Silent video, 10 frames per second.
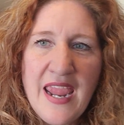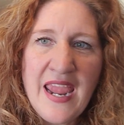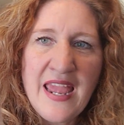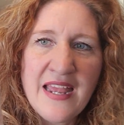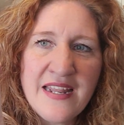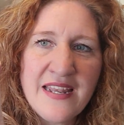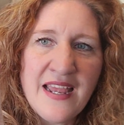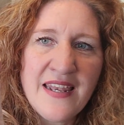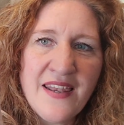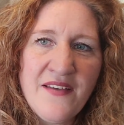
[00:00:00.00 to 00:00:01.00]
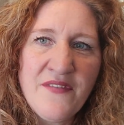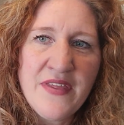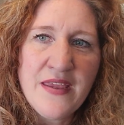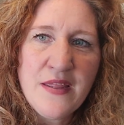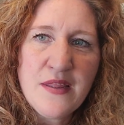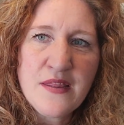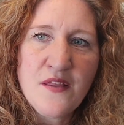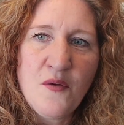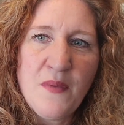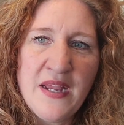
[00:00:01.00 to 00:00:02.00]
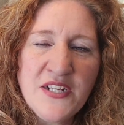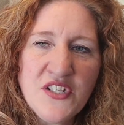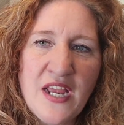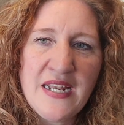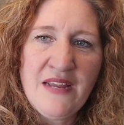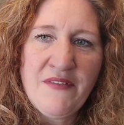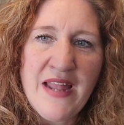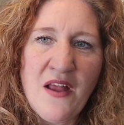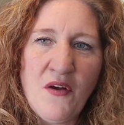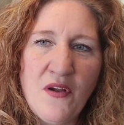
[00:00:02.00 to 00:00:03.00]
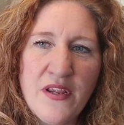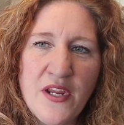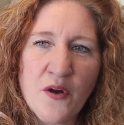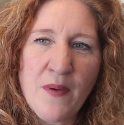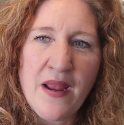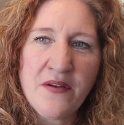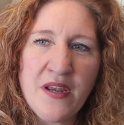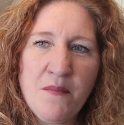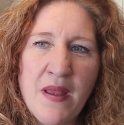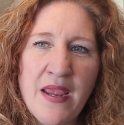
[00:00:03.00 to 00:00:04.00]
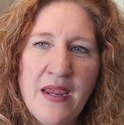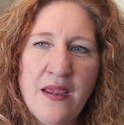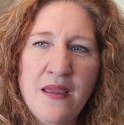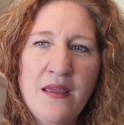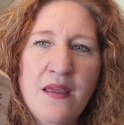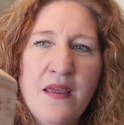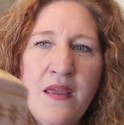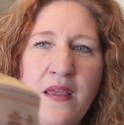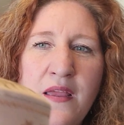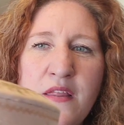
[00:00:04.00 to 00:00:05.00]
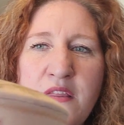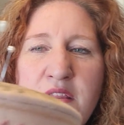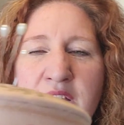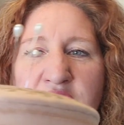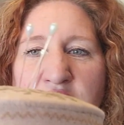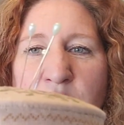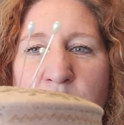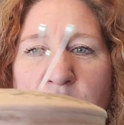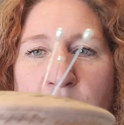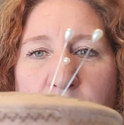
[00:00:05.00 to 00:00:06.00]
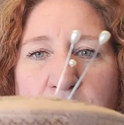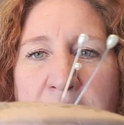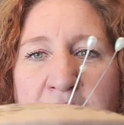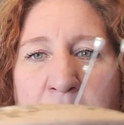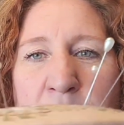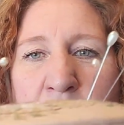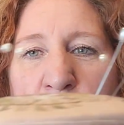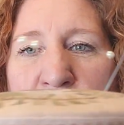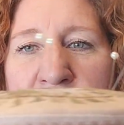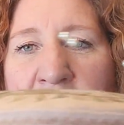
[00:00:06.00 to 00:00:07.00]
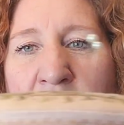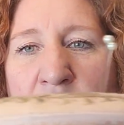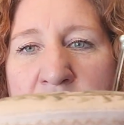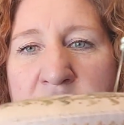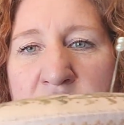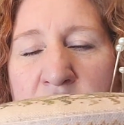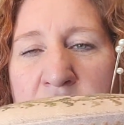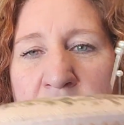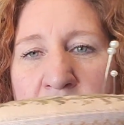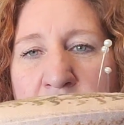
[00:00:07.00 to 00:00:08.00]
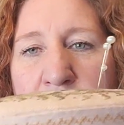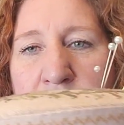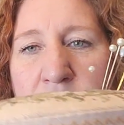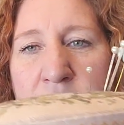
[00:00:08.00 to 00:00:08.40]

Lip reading: And I love this so much. I leave it out year round in my stitching room, but I'm going to move it out into the